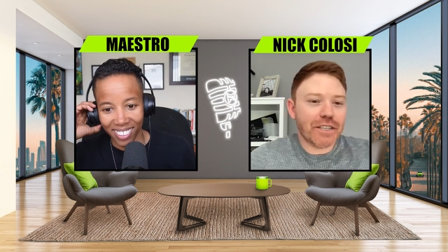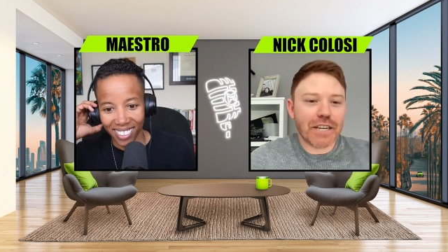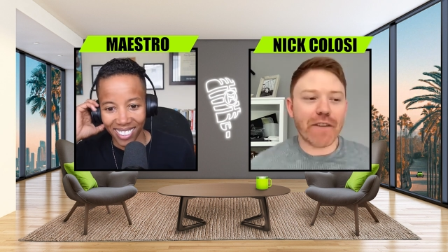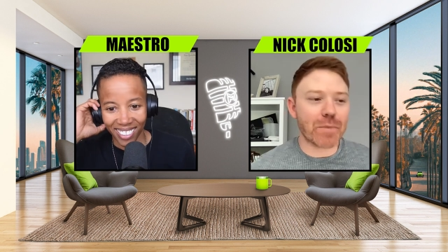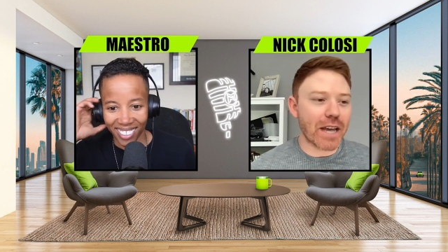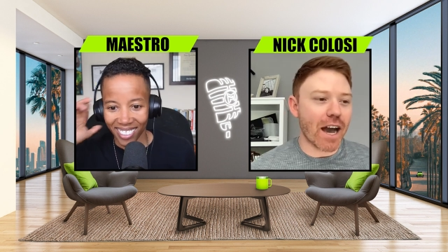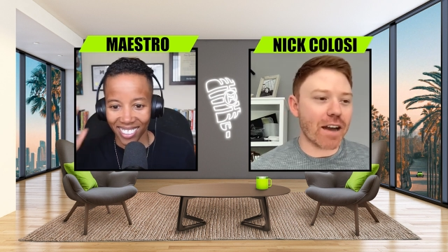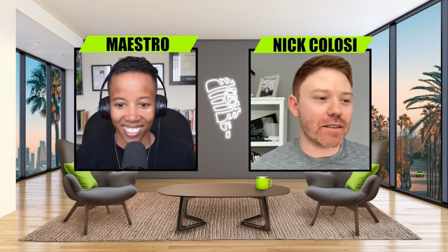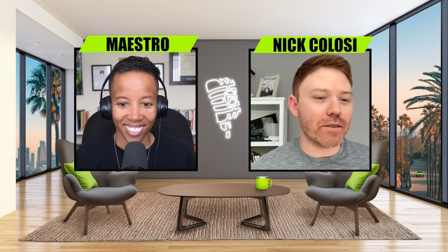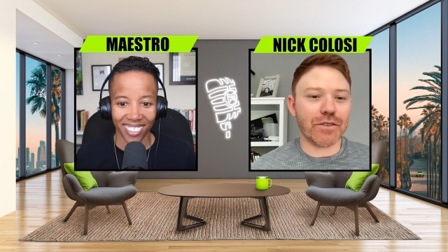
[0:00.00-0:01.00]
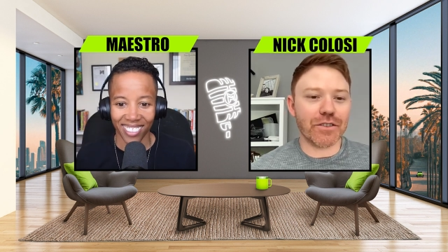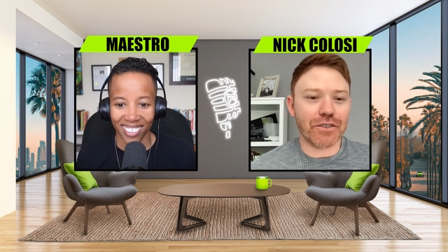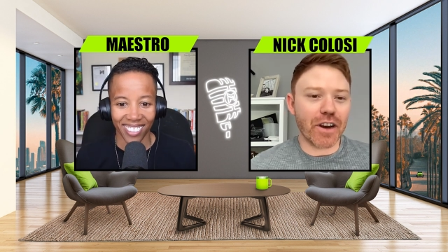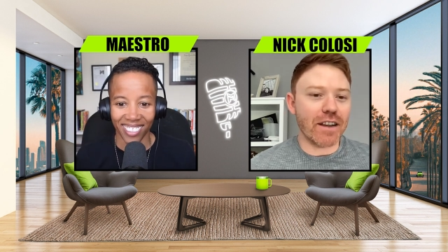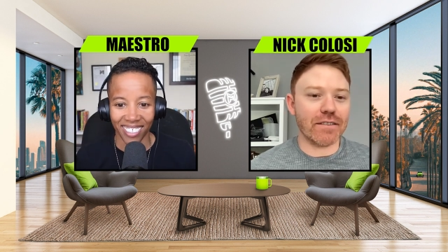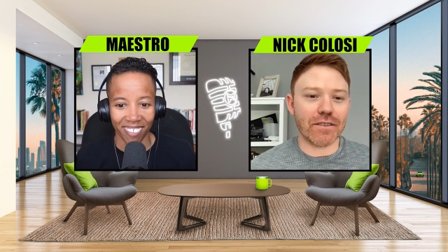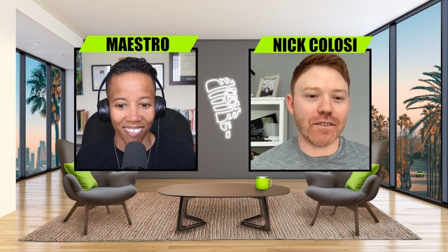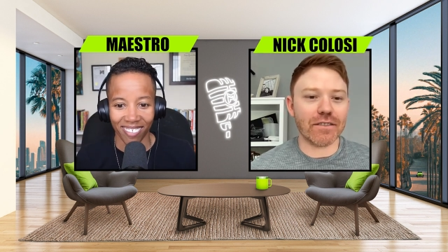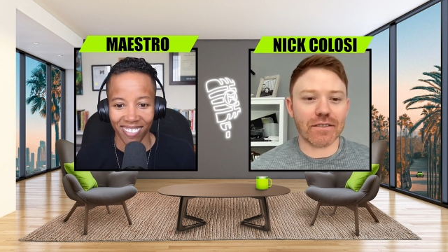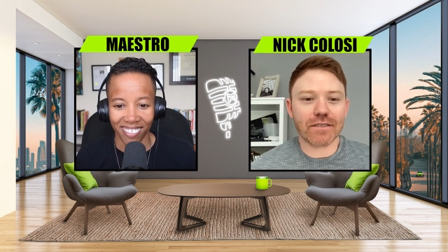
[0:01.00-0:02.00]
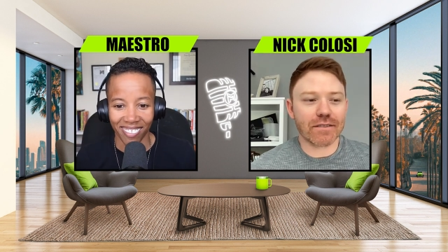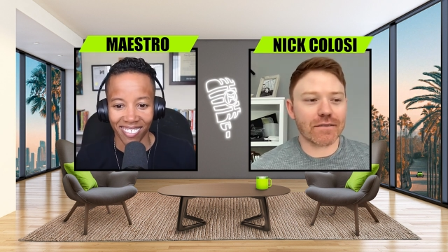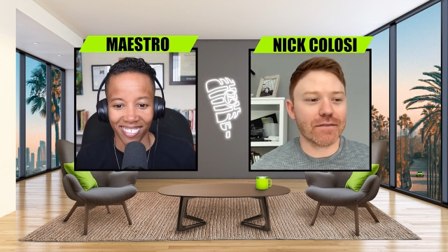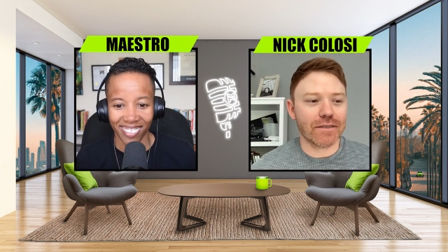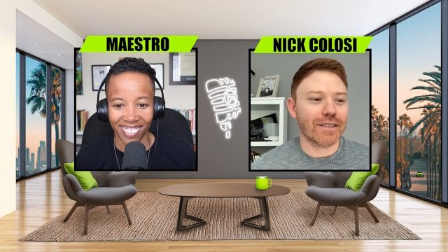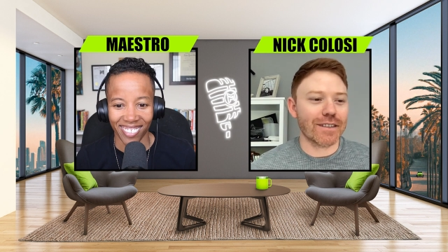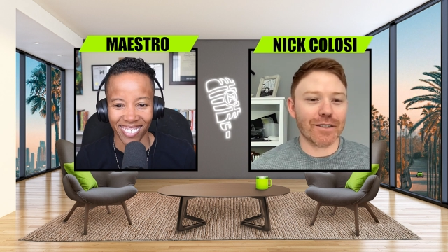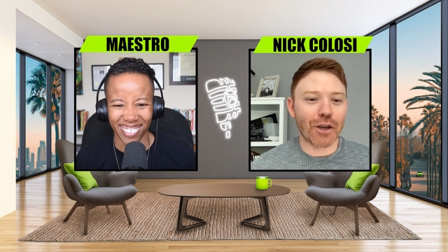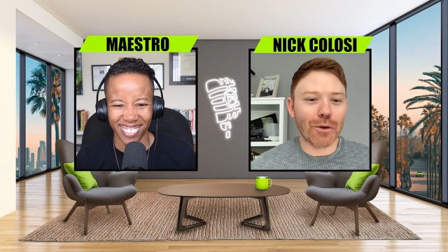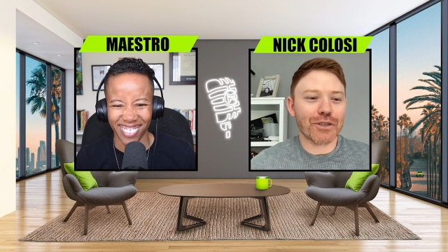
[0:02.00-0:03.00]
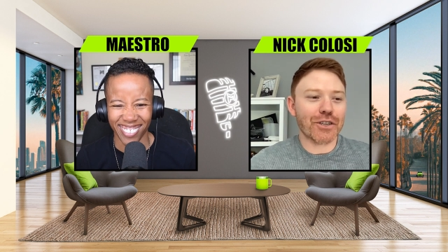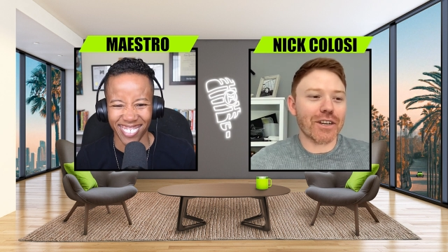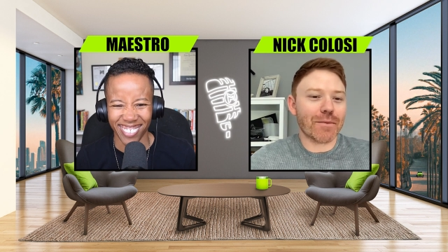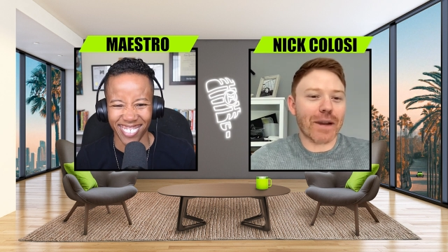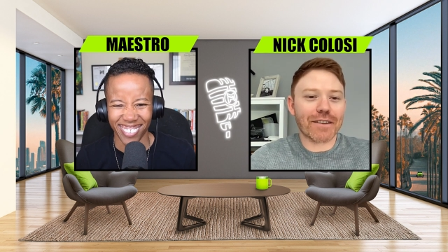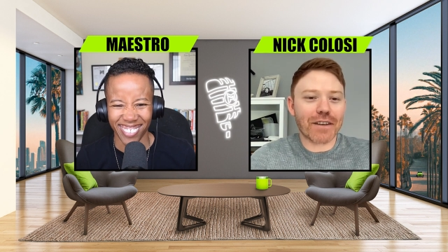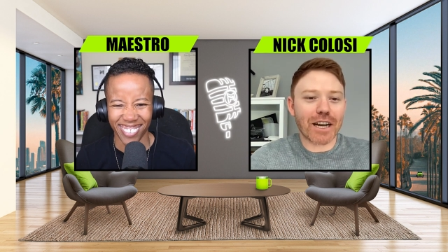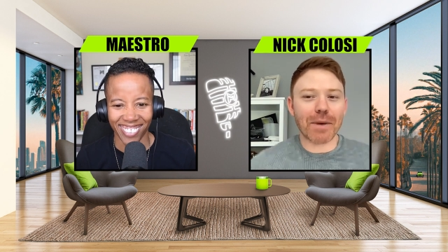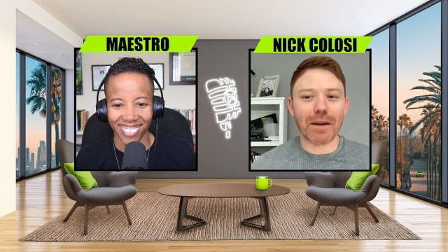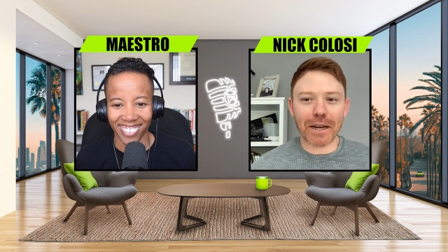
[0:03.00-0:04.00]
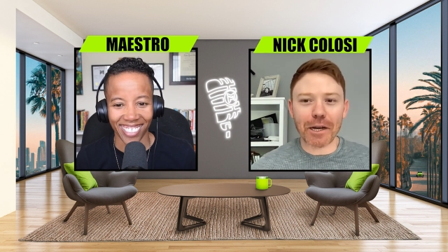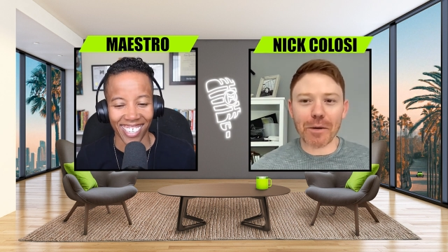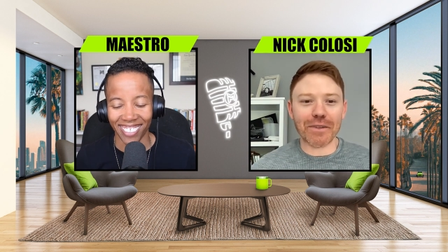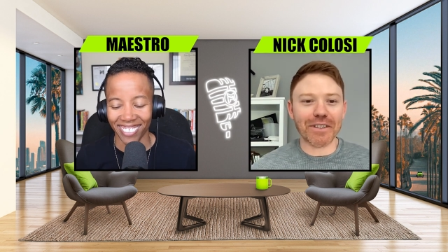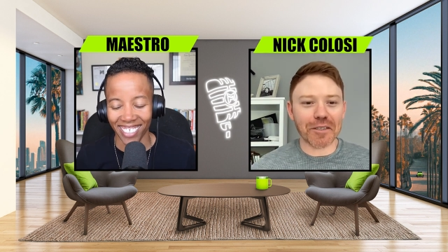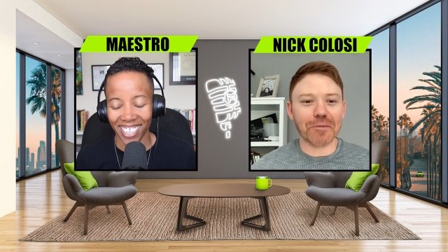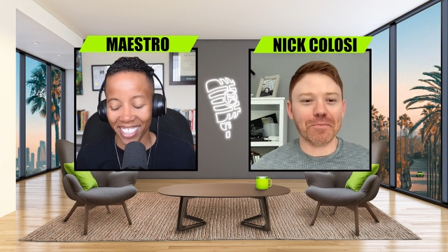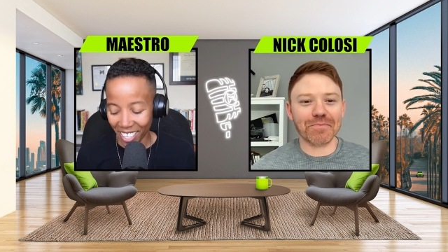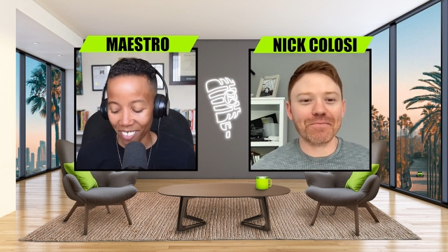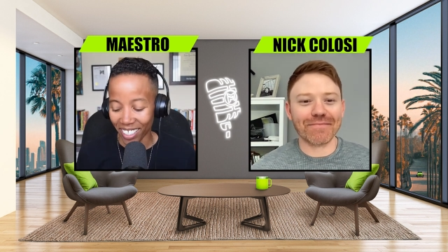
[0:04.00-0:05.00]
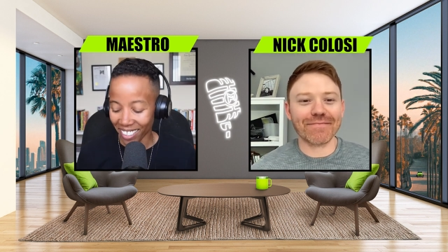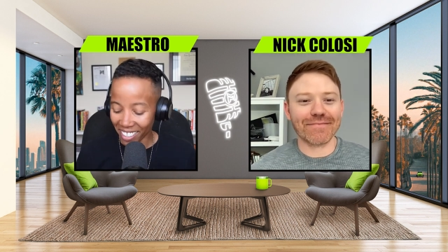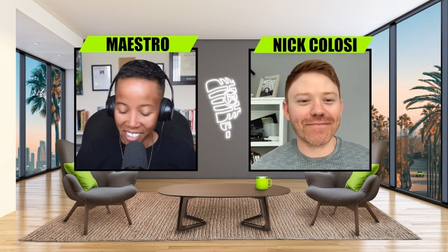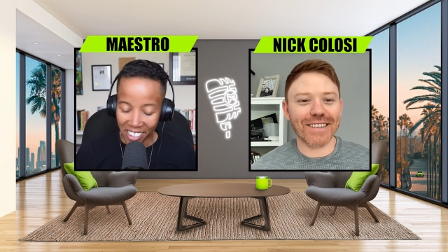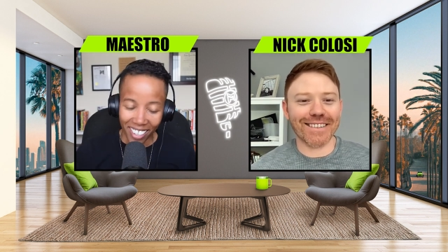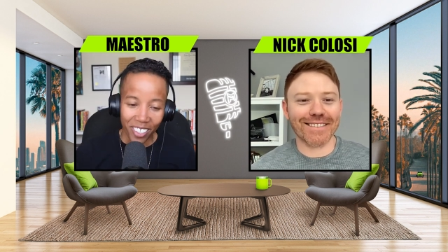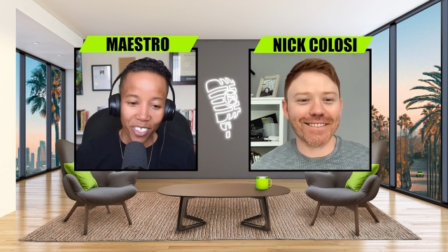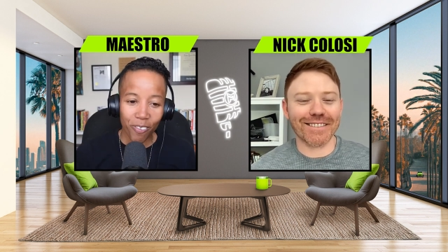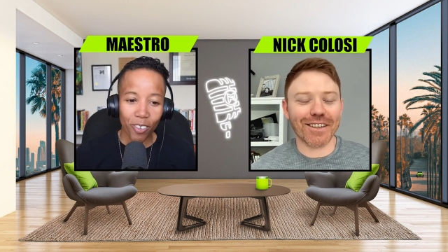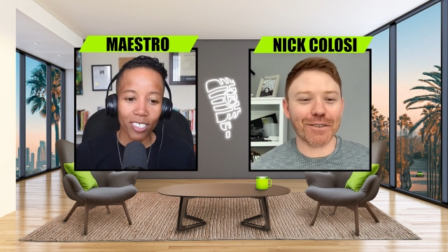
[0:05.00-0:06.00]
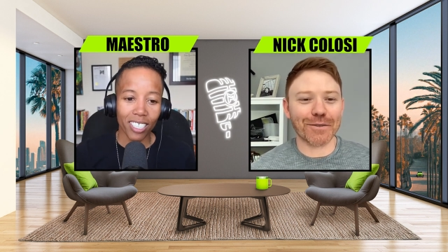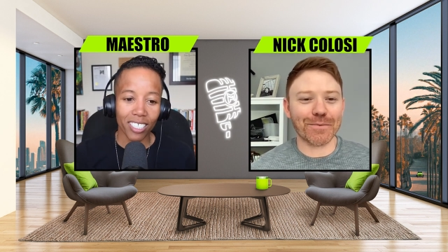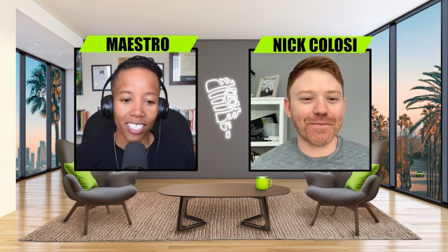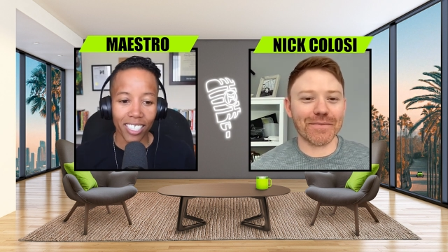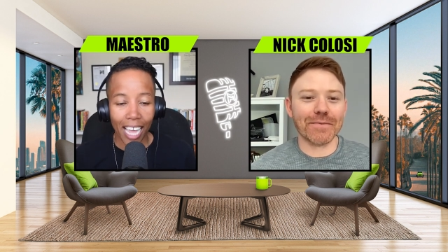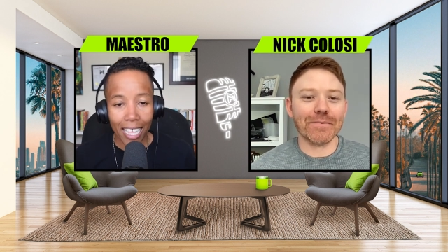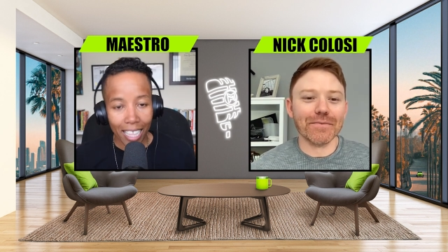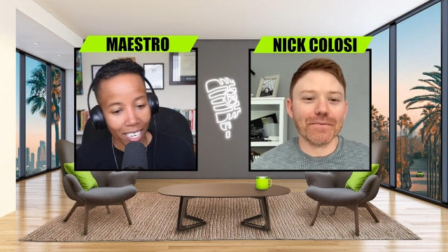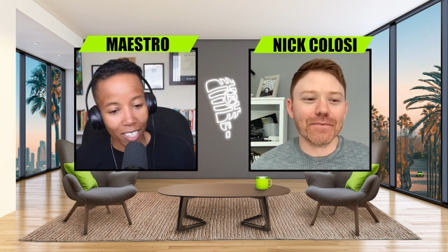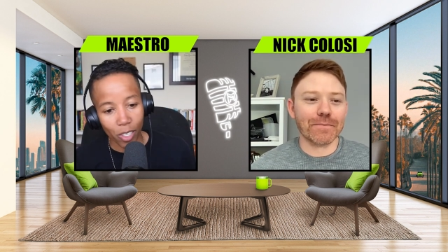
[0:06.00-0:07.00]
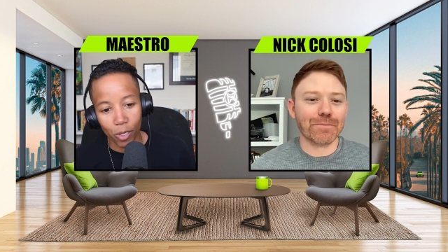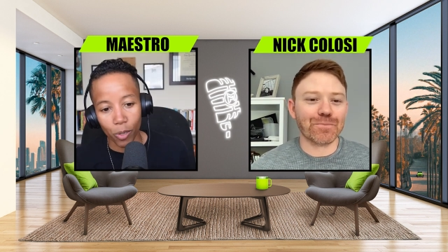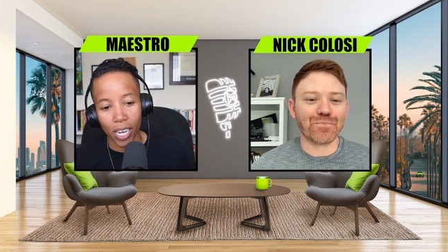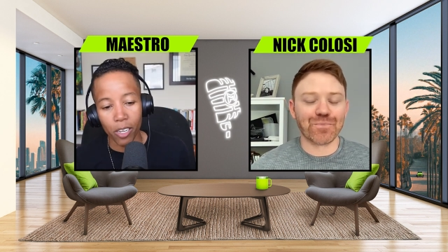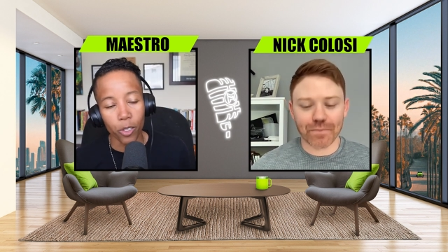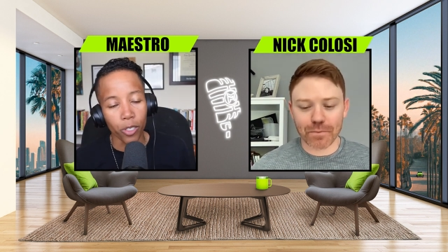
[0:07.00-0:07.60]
Speaker 1: you having me on. This is great. So it's, It's always good when I can talk about my company. Yeah, I love it.
Speaker 2: You folks listening, thank you. I know